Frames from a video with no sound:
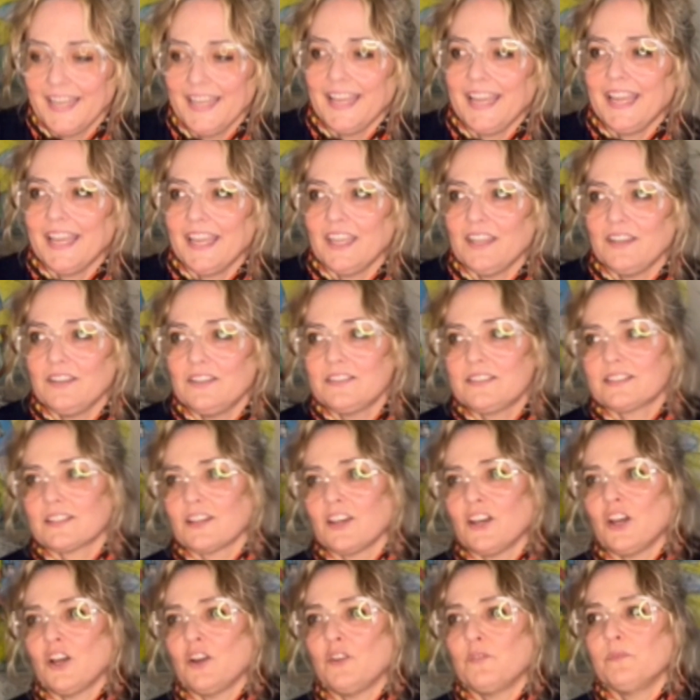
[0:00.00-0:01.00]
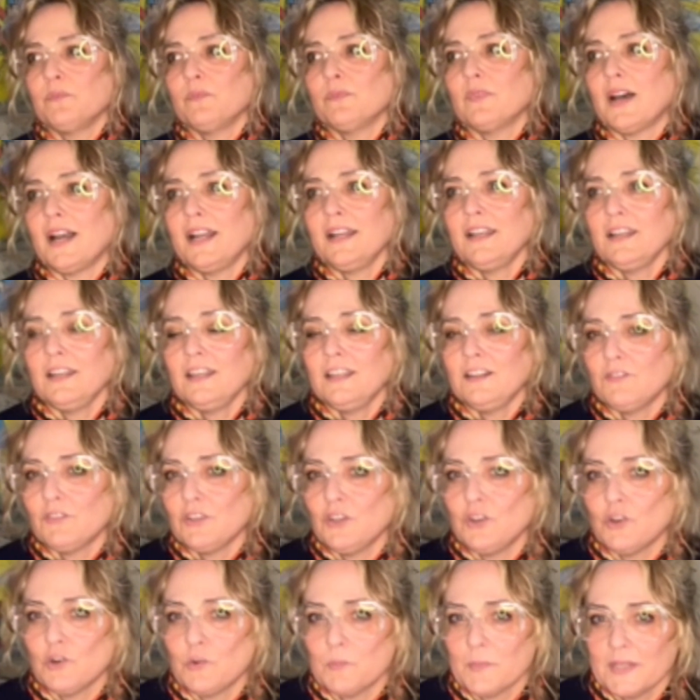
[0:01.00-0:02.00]
And I didn't
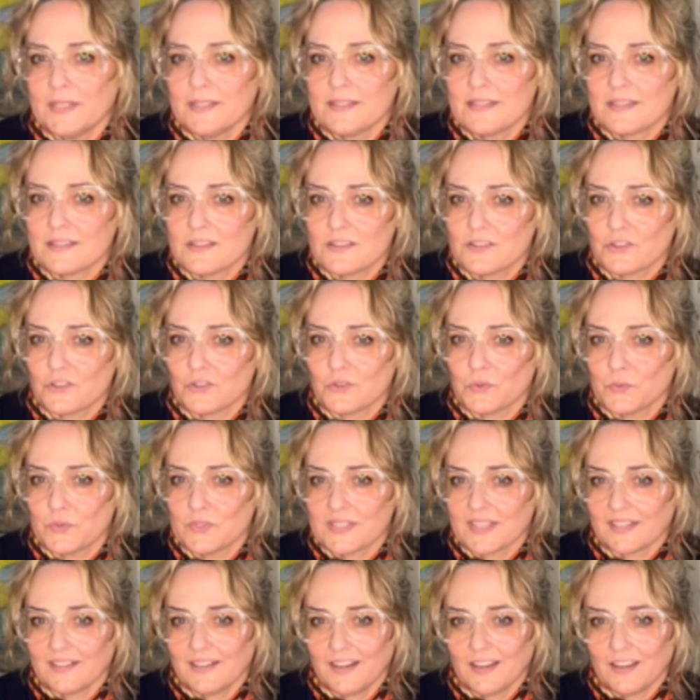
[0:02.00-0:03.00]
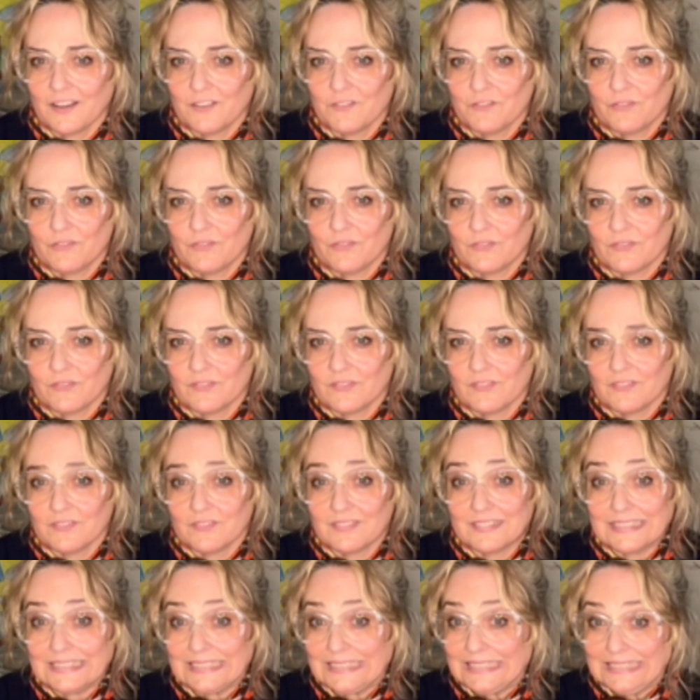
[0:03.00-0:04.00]
even know my sister was going to have
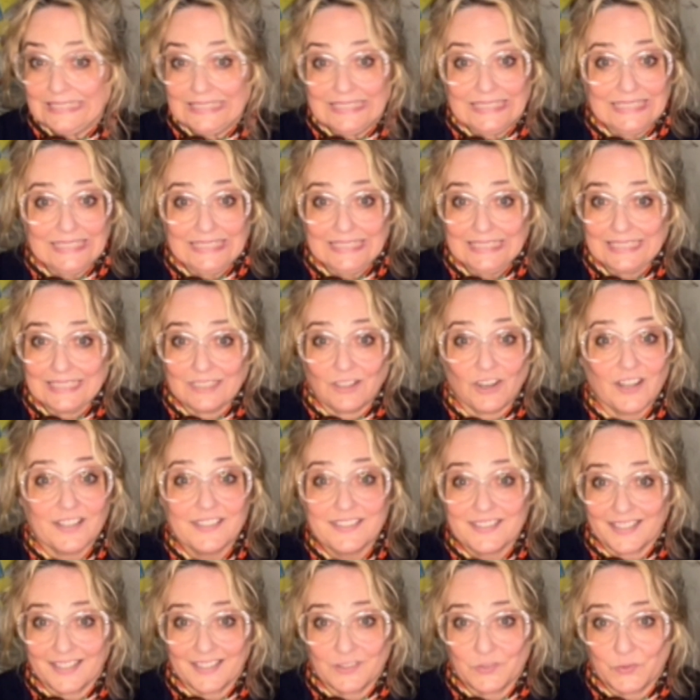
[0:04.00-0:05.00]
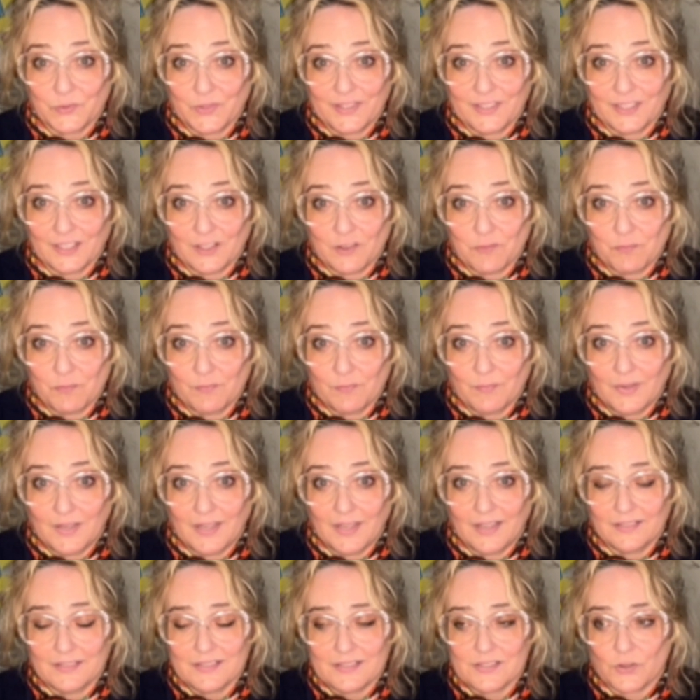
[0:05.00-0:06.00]
any contact with them.
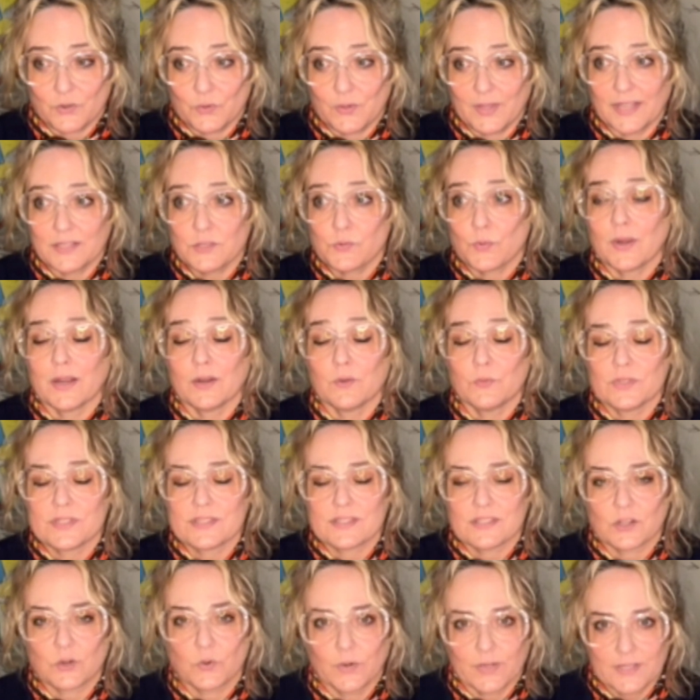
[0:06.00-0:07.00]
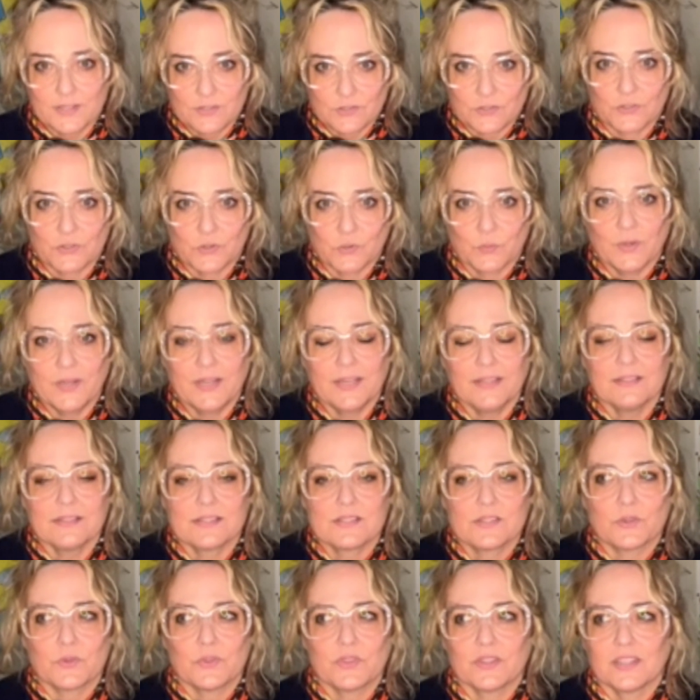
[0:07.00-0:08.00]
And so that's why I was sequestered away,
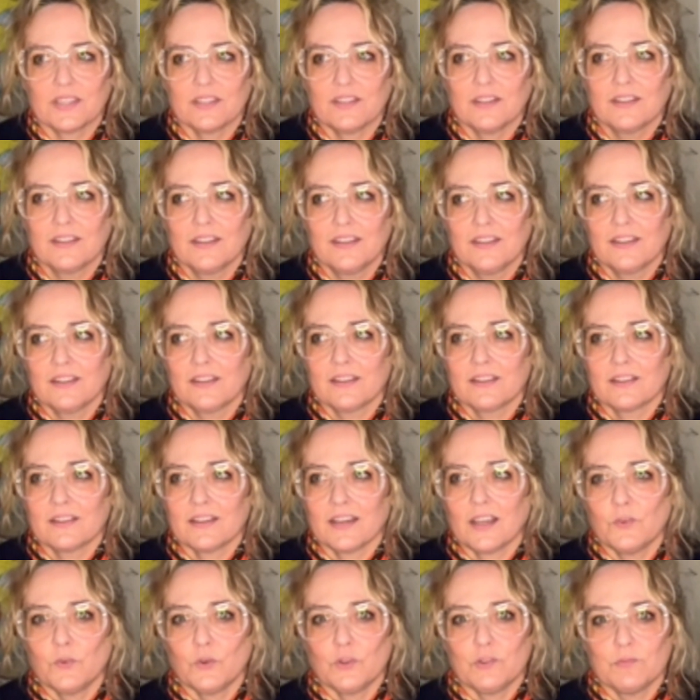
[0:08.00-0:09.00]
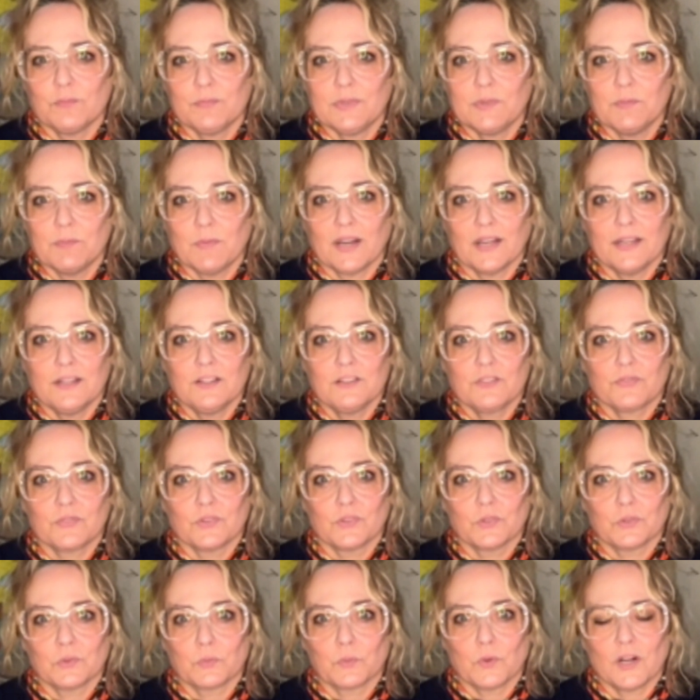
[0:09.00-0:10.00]
so that I wouldn't be
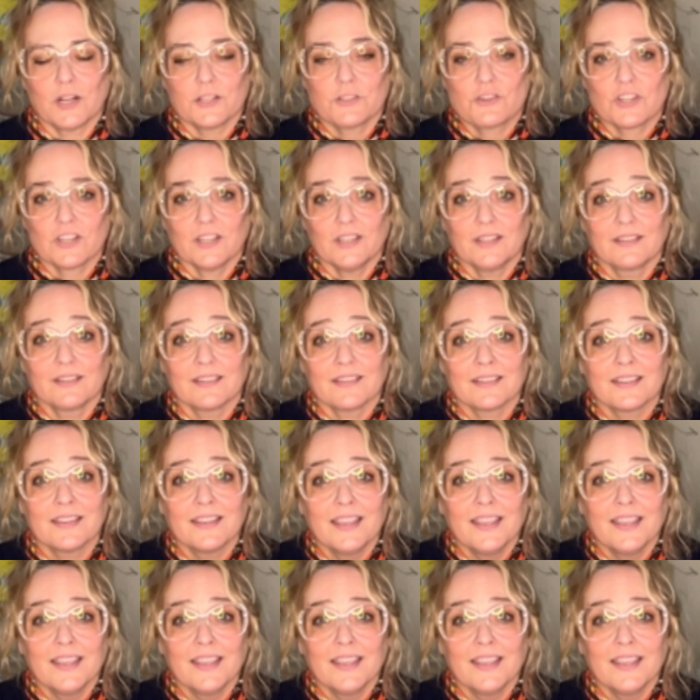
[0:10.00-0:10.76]
mindful or watching.